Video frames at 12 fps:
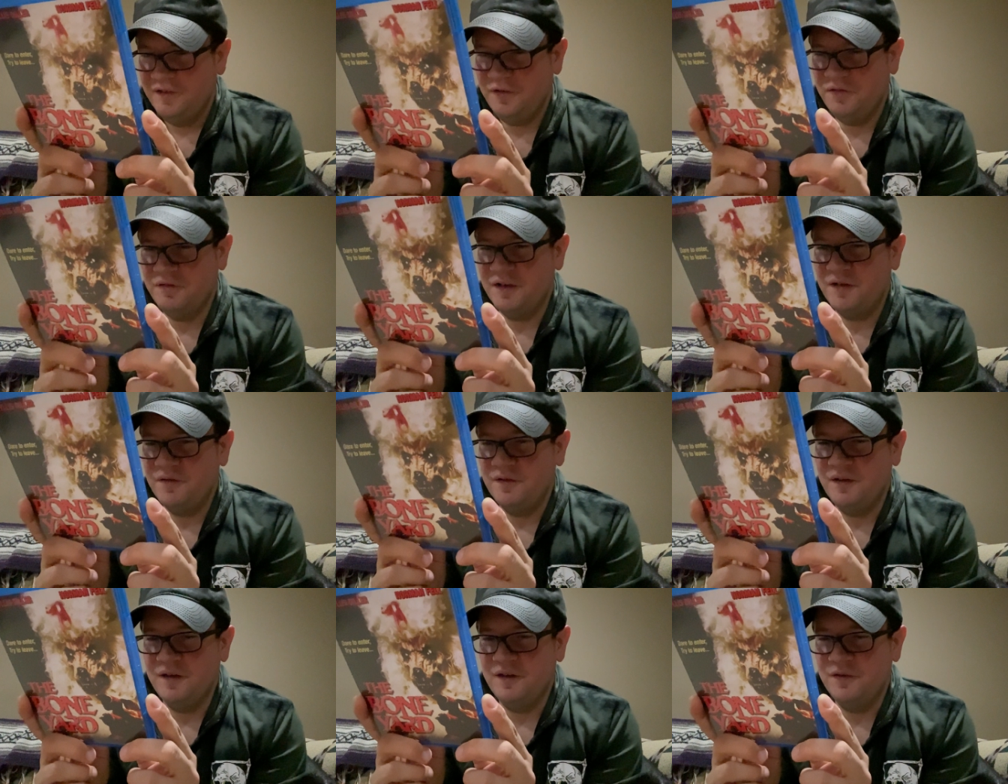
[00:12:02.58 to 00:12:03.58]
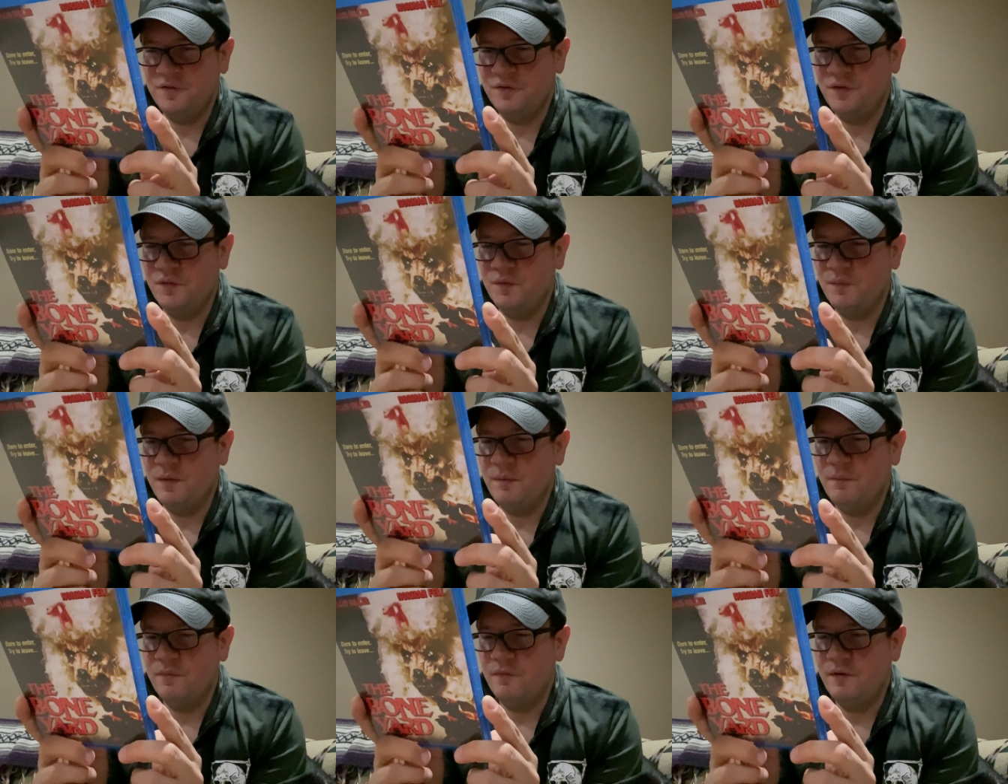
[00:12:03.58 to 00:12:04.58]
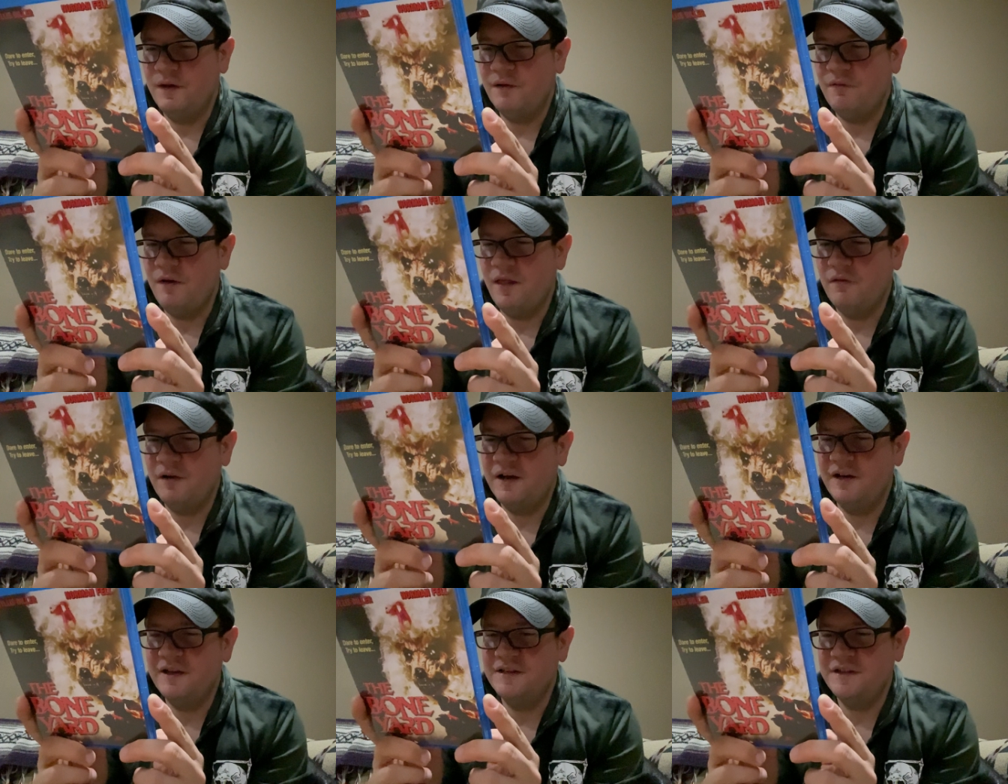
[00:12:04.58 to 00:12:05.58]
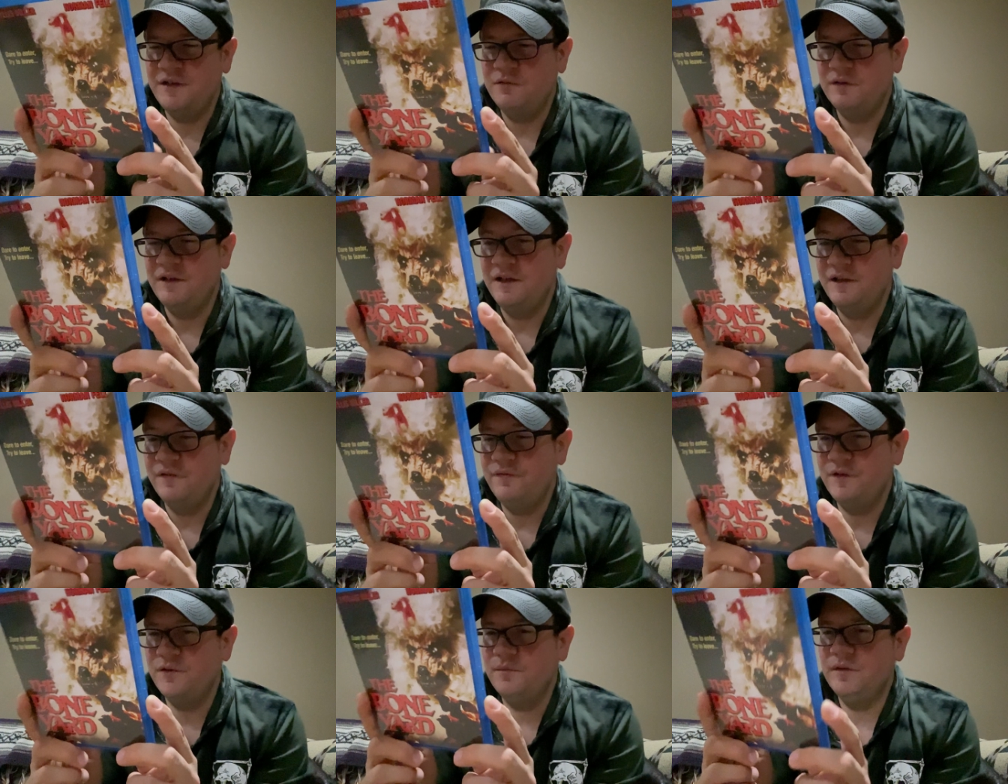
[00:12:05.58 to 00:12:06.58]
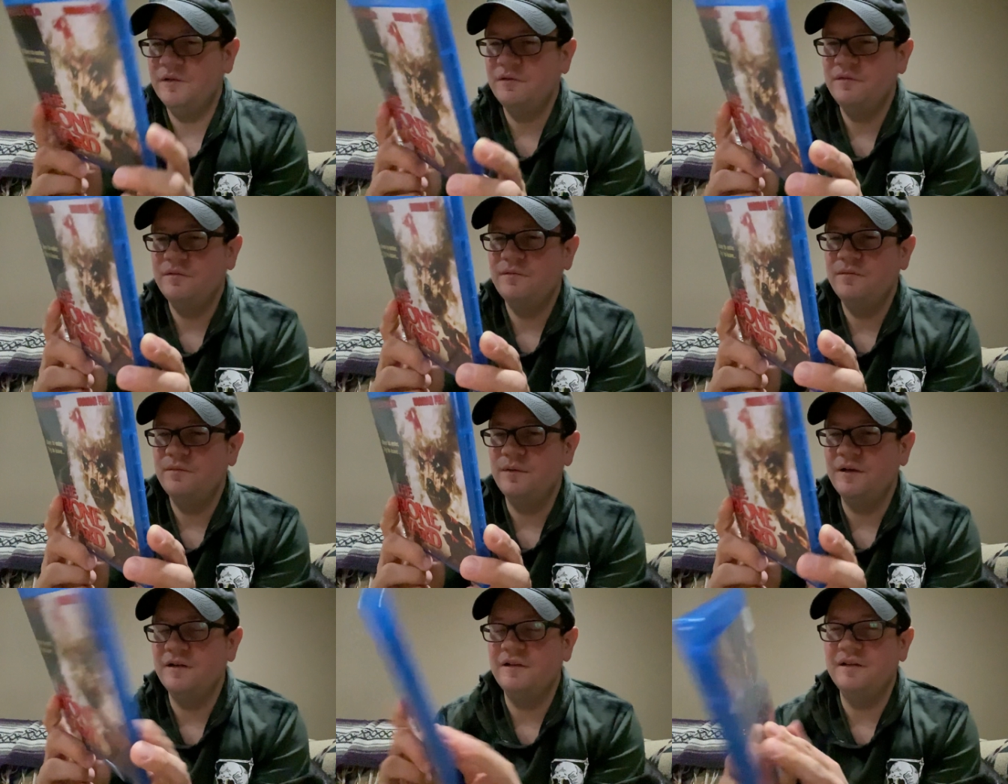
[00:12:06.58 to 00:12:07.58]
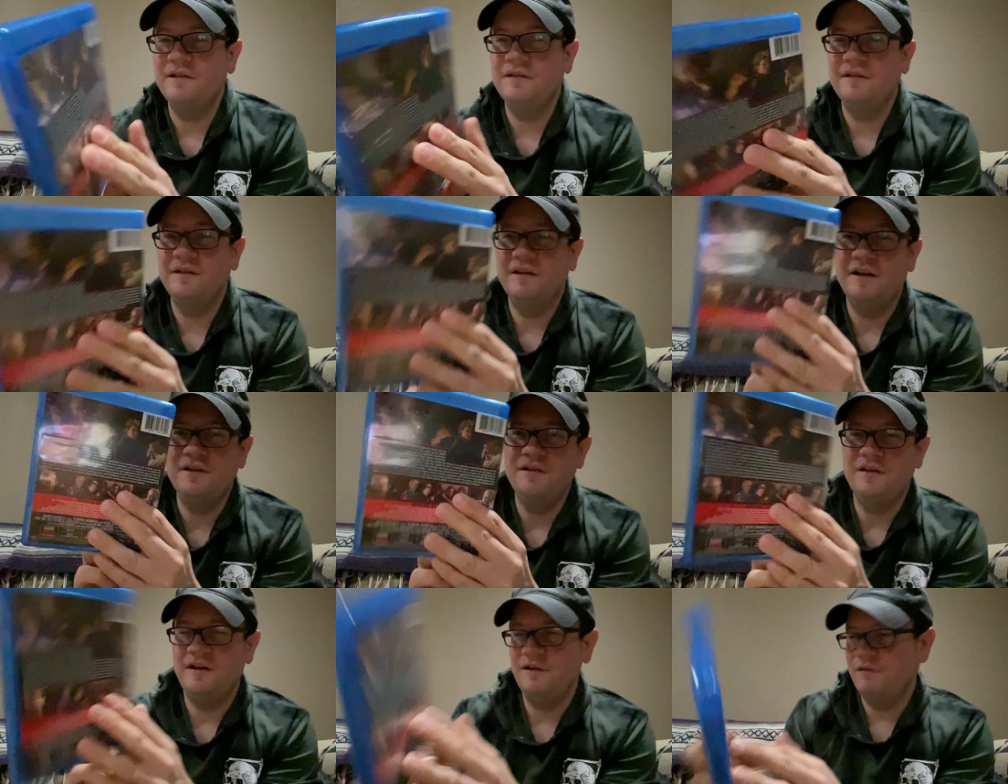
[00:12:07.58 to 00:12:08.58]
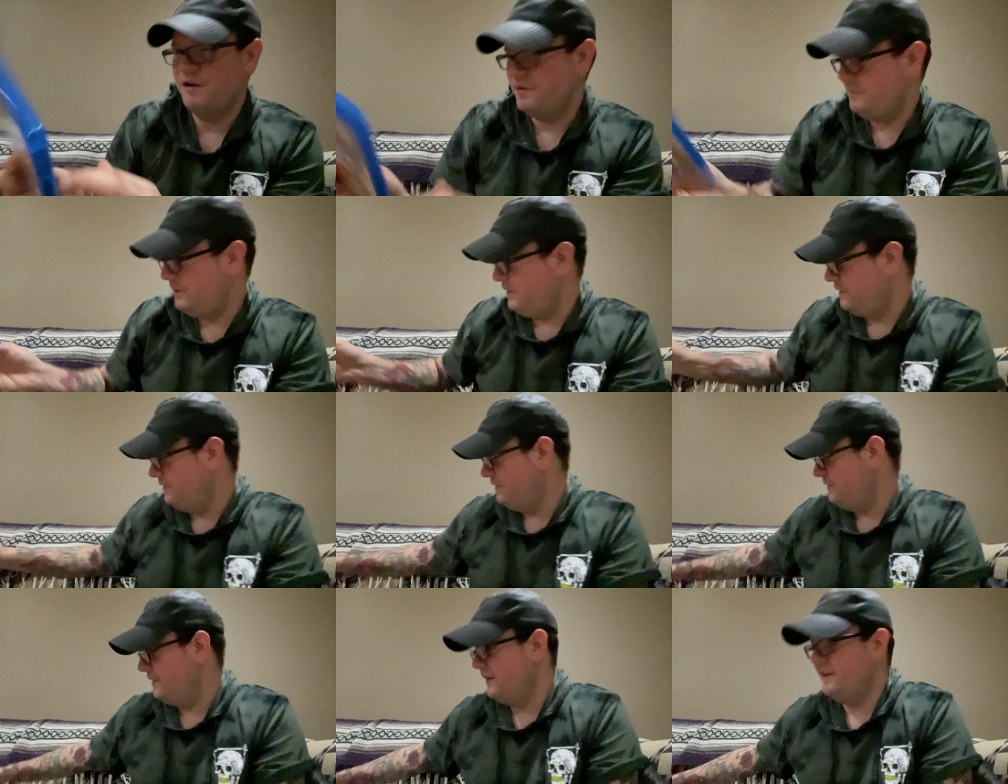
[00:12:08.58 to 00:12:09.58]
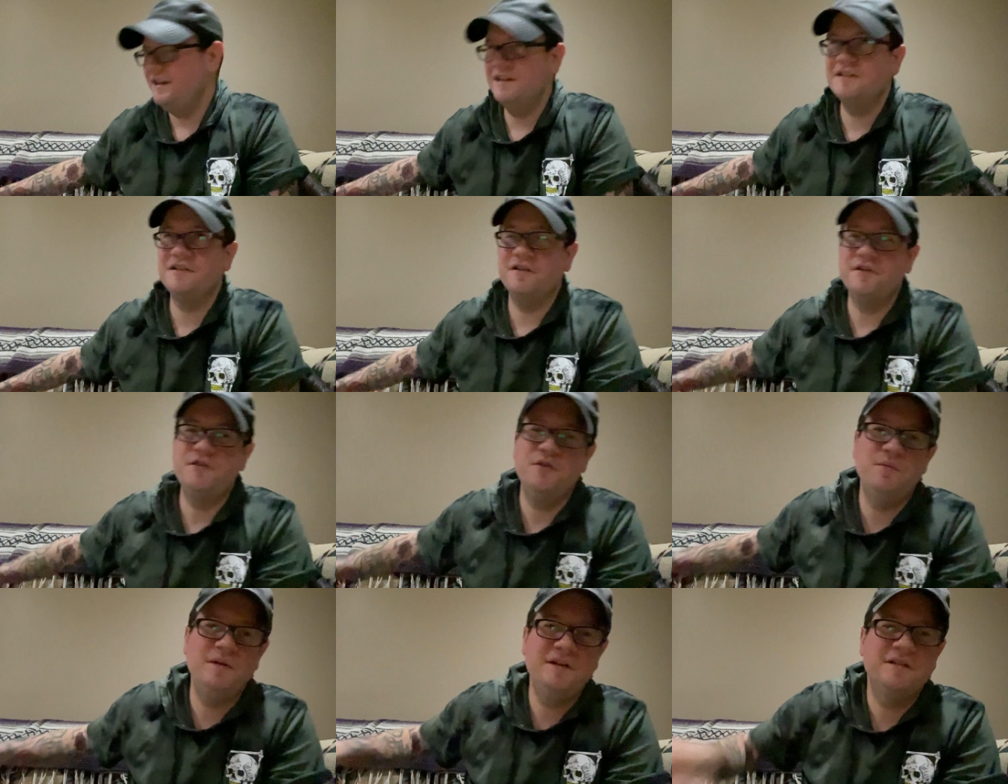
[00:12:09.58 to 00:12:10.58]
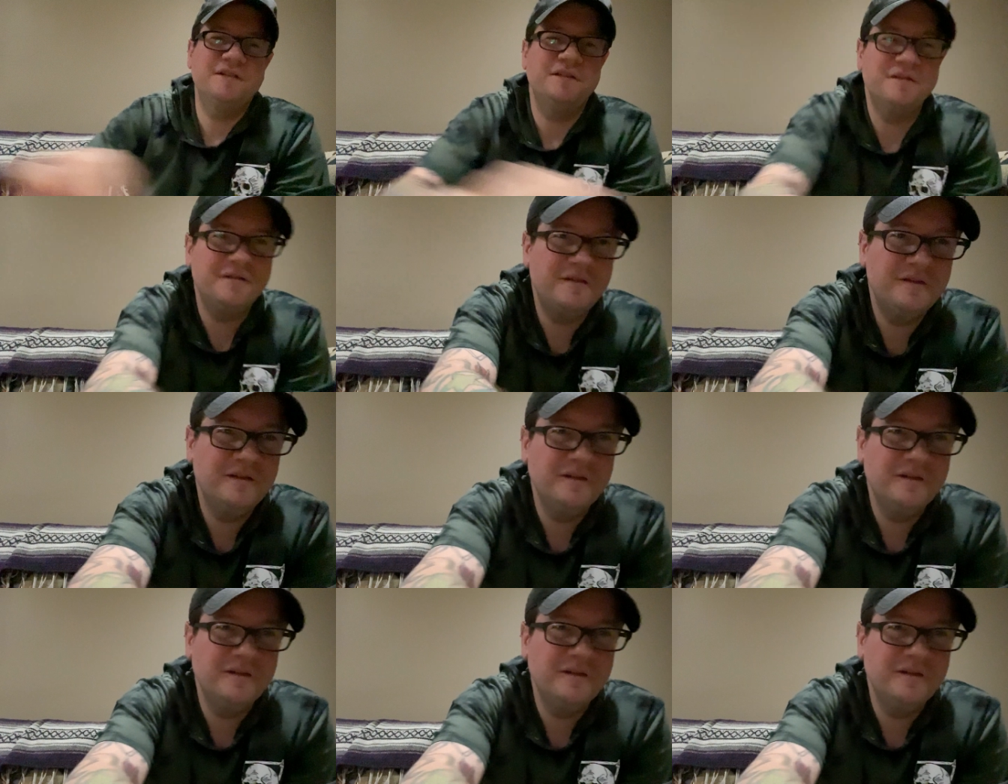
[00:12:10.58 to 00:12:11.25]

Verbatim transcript: Don't rec uh, don't really remember where I recognize anyone in the film though, but I I recommend it. I think it's on Tubi still.